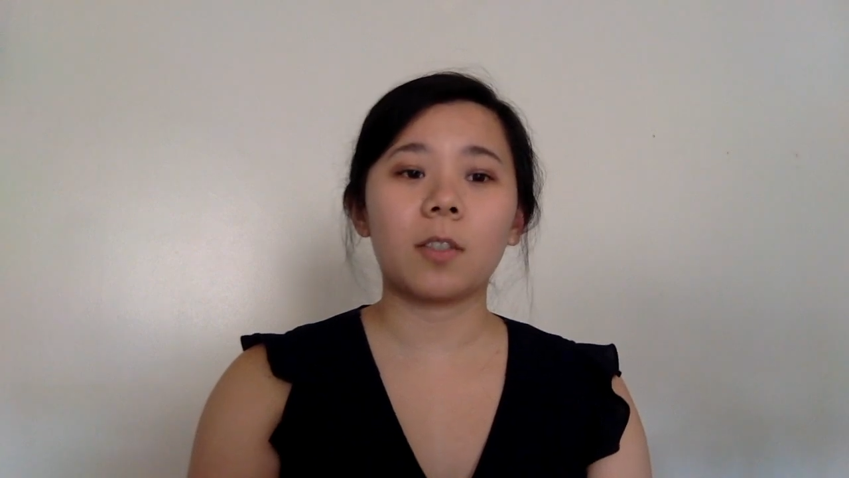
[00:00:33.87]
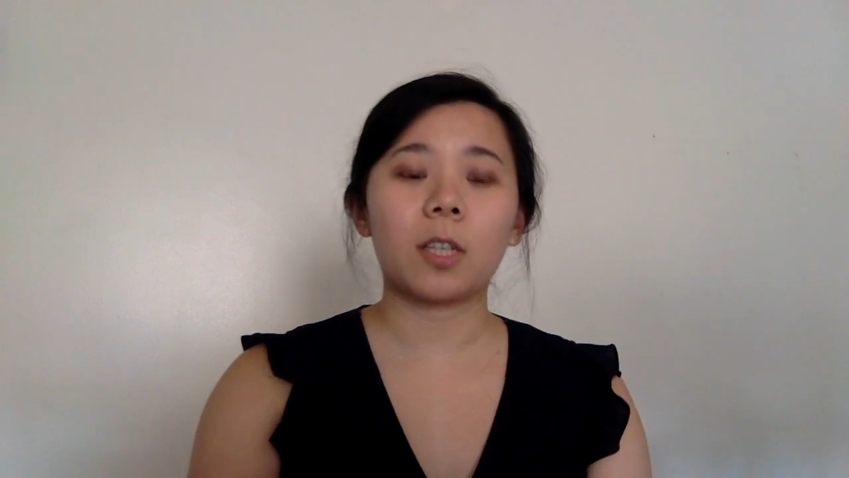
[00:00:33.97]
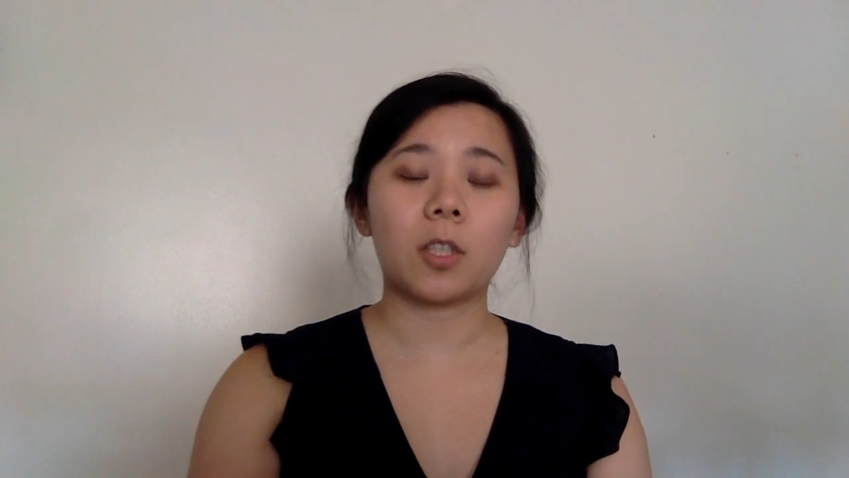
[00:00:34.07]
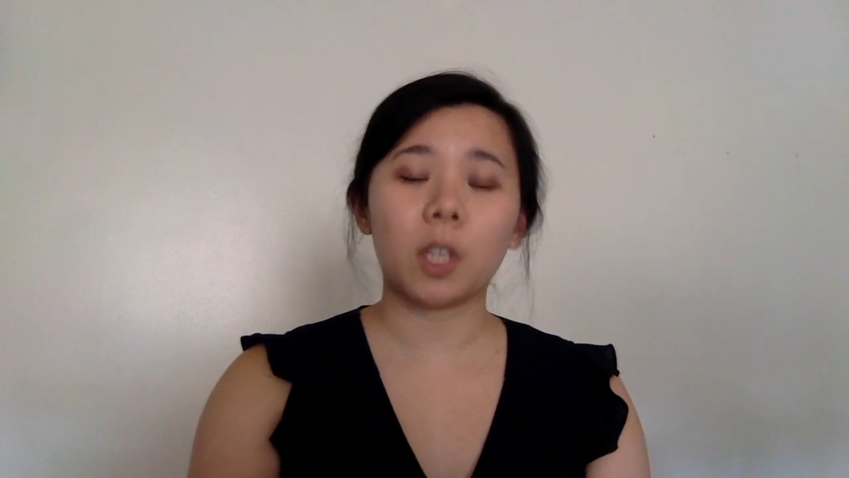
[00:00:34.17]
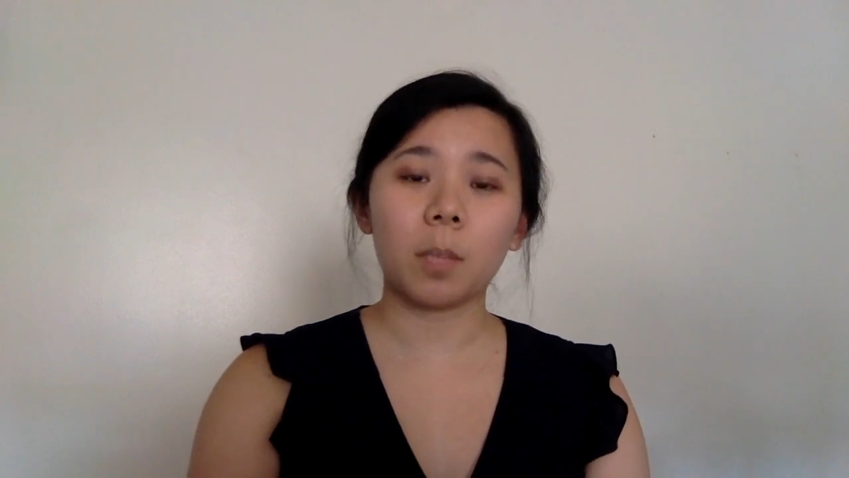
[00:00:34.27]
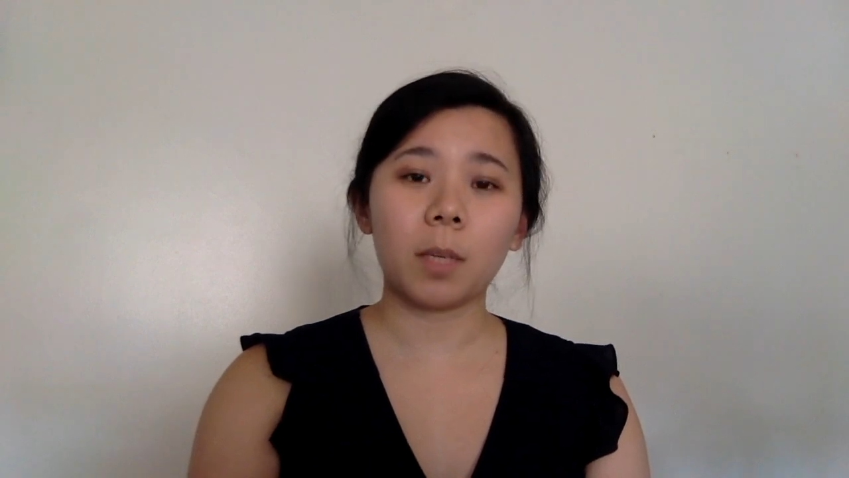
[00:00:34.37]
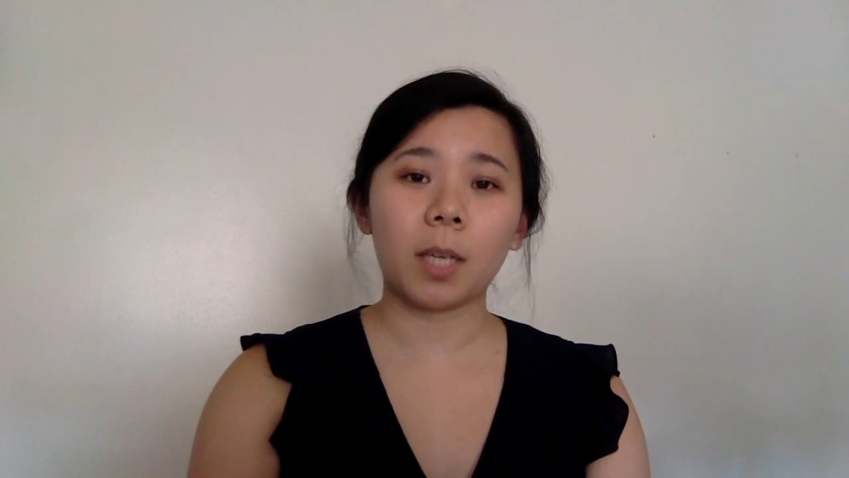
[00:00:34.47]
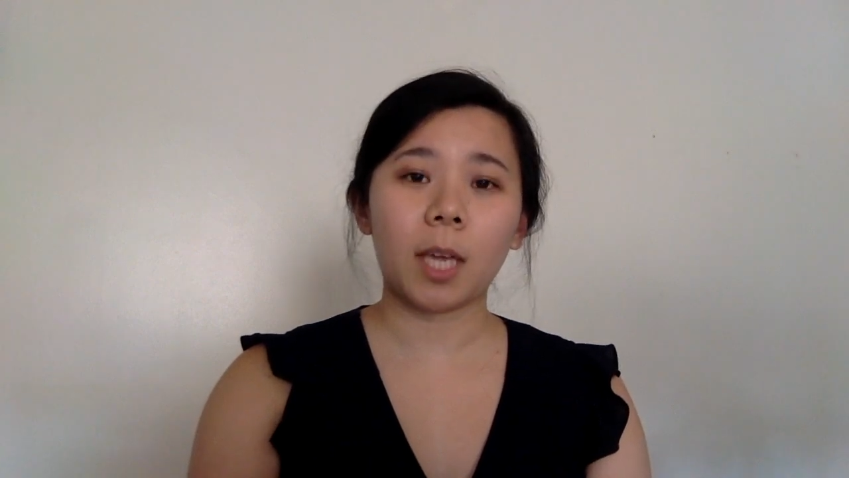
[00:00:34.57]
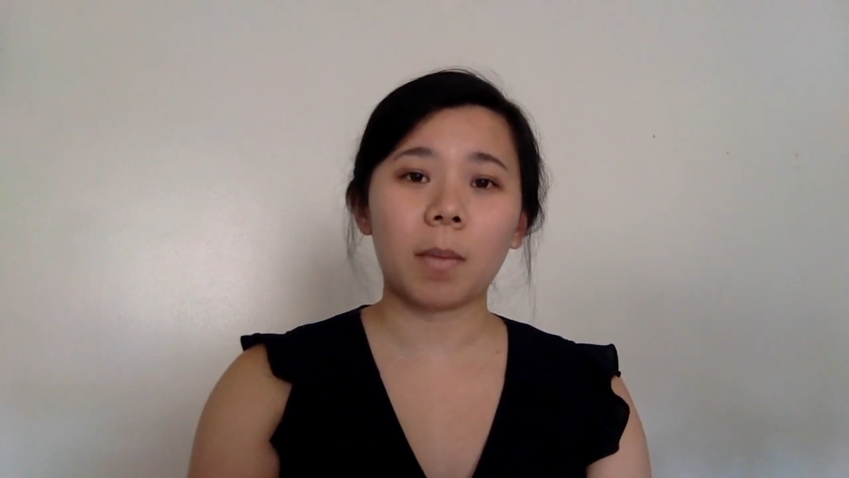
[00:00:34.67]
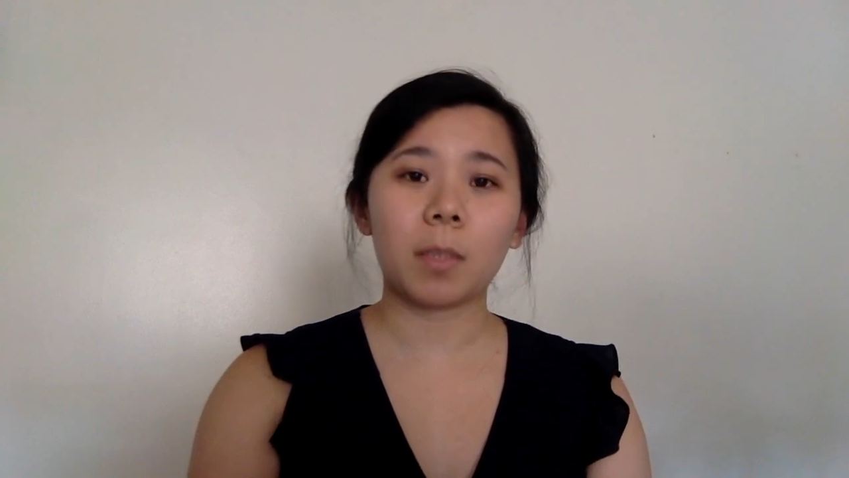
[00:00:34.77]
internment
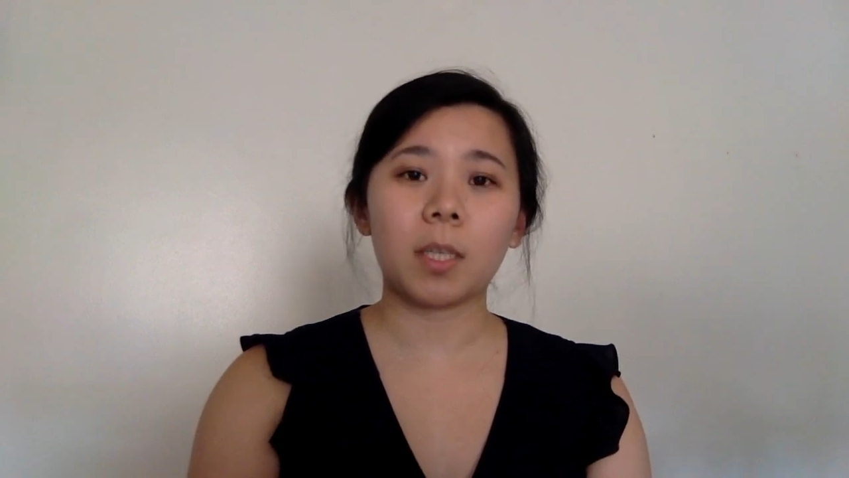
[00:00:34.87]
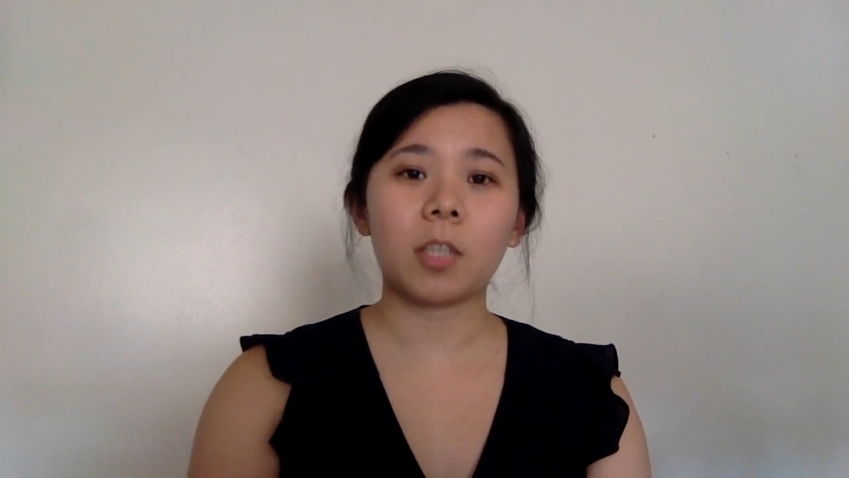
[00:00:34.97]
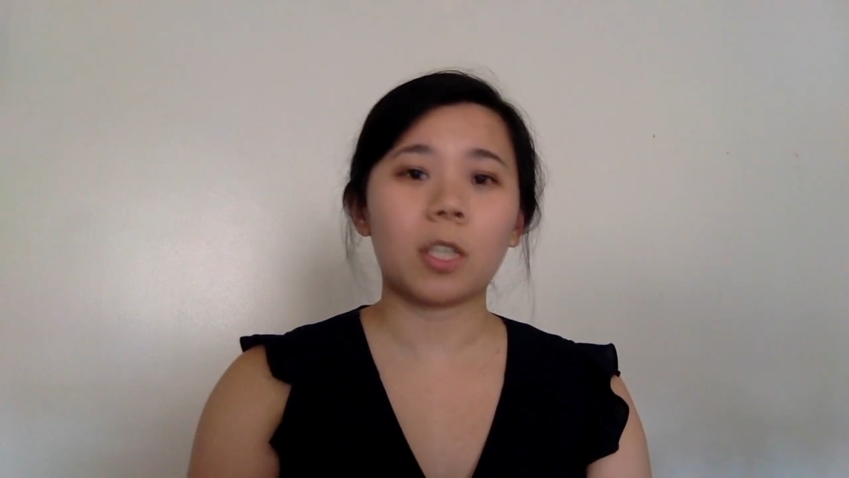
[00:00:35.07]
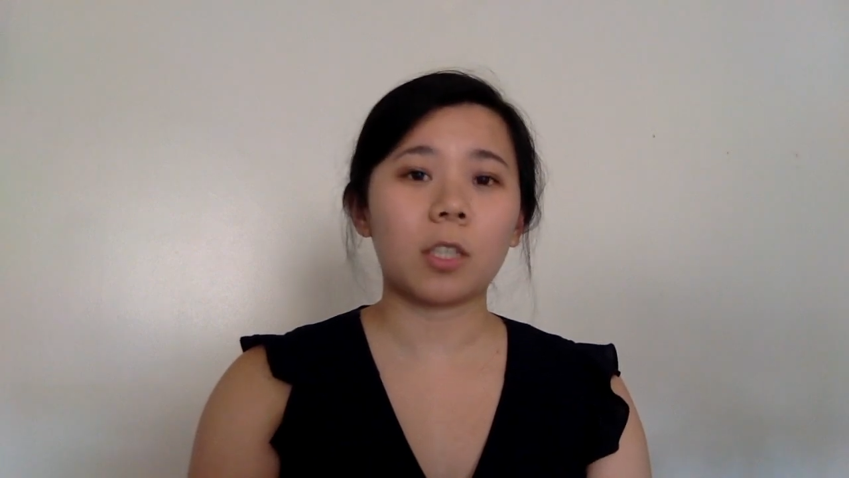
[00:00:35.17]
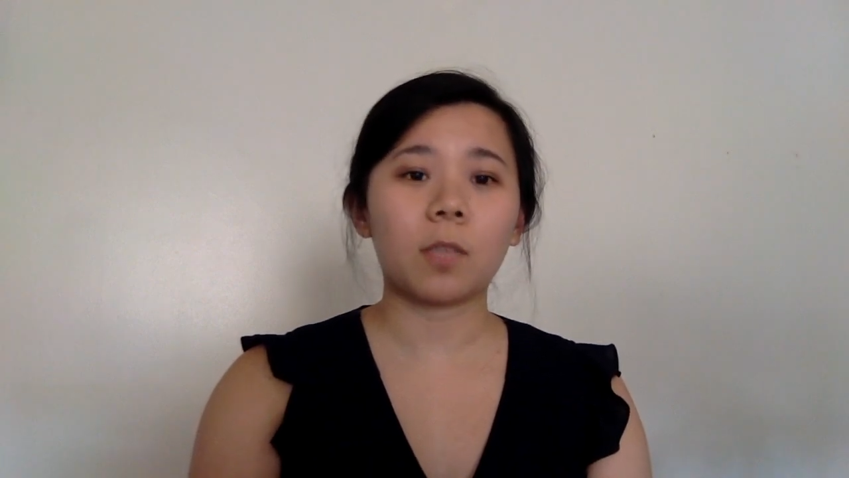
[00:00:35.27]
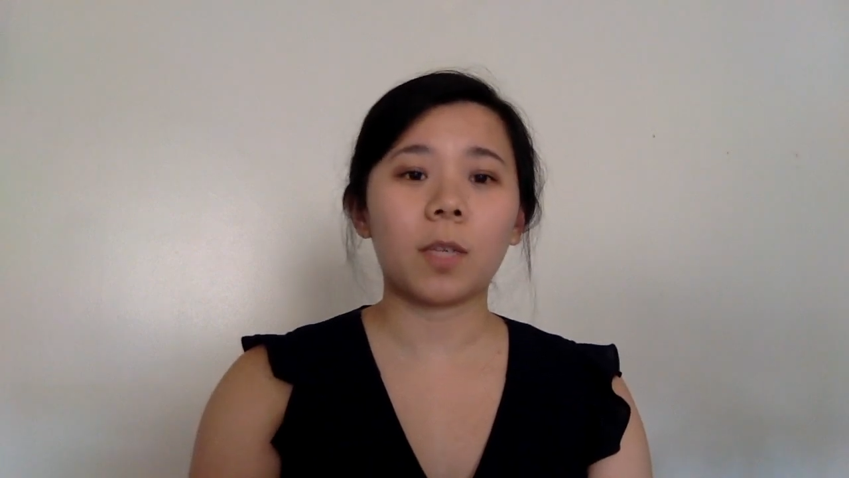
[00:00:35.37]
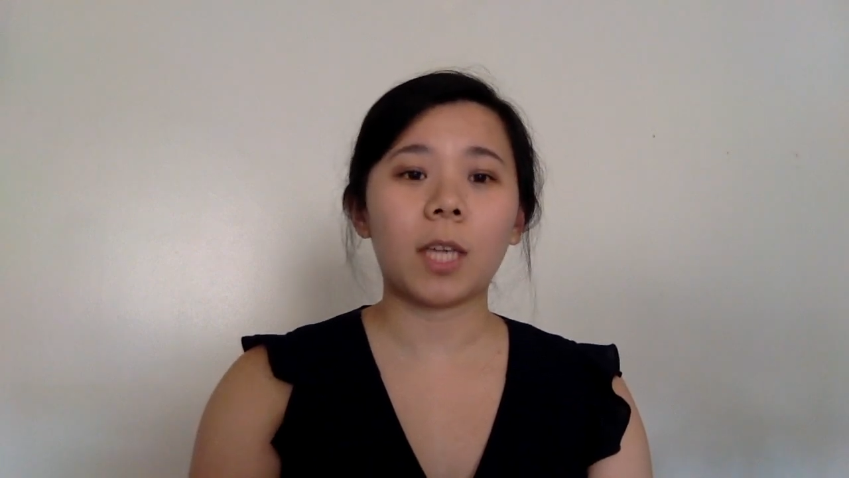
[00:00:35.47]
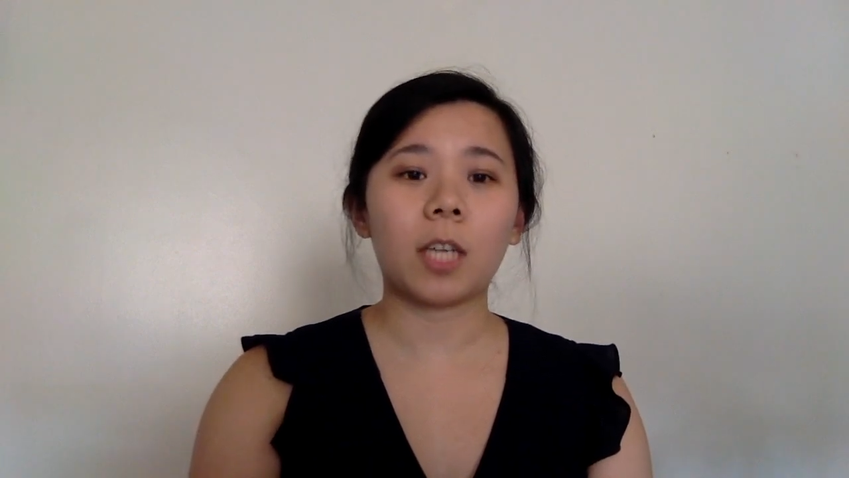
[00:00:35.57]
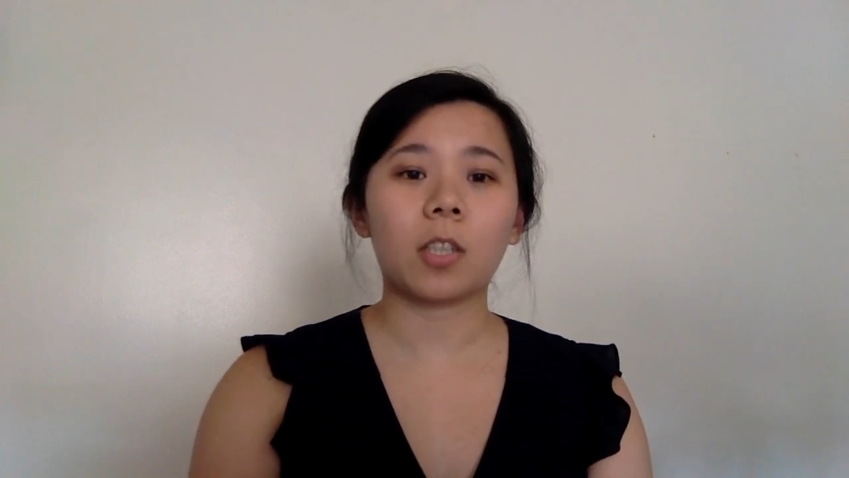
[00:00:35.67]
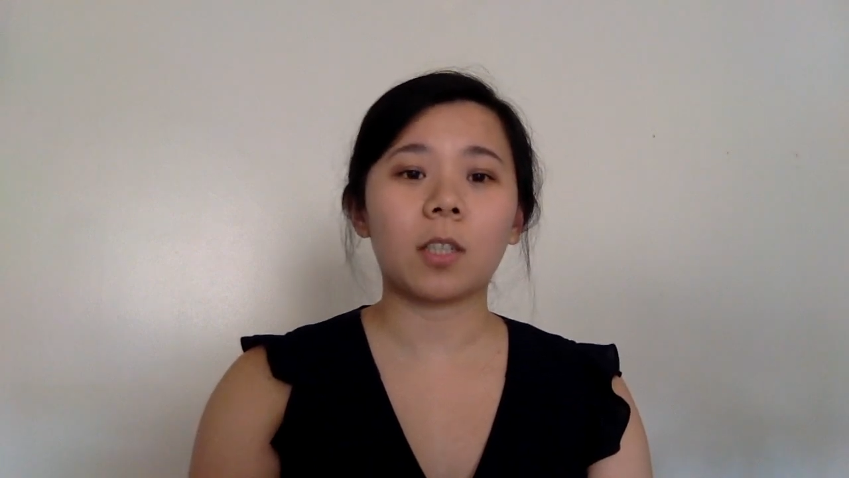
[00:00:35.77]
camps and
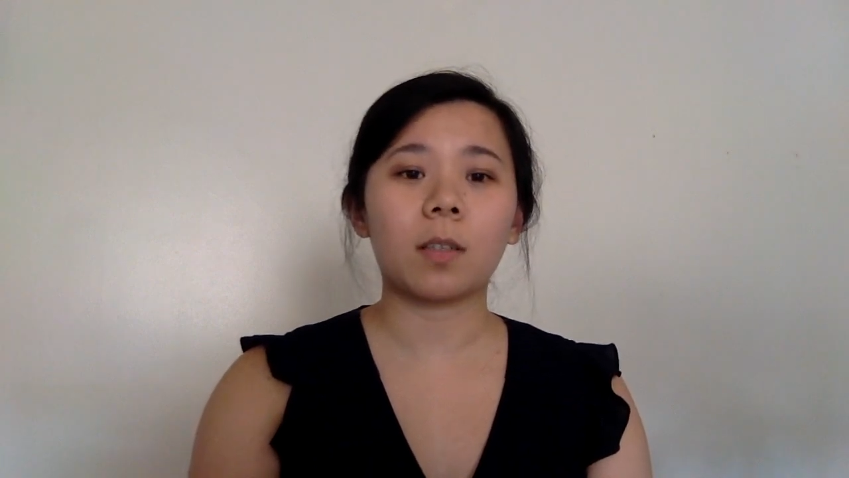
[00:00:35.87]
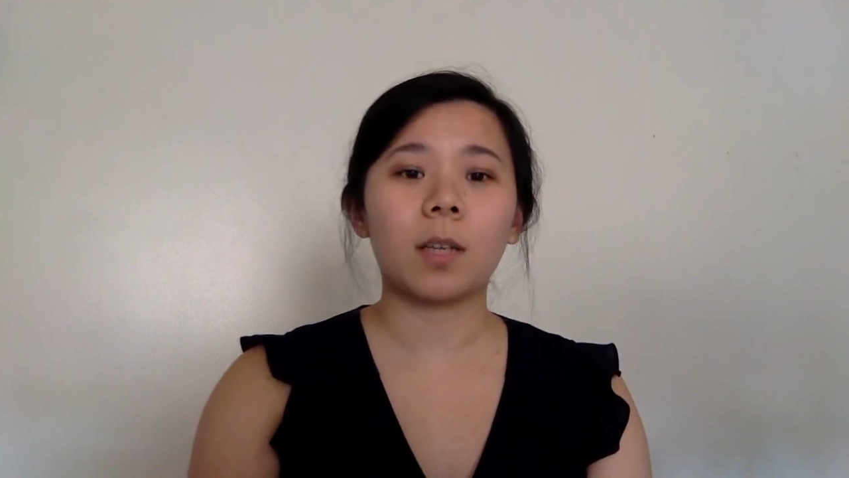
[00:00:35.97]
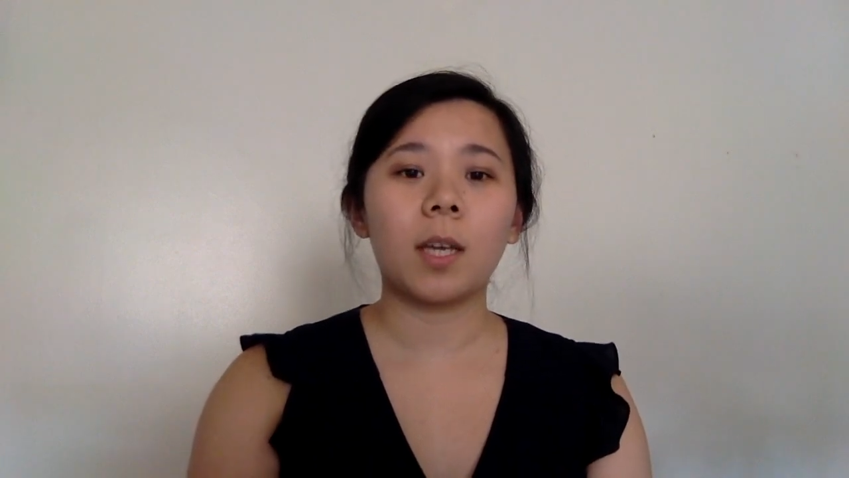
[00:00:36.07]
gentrification,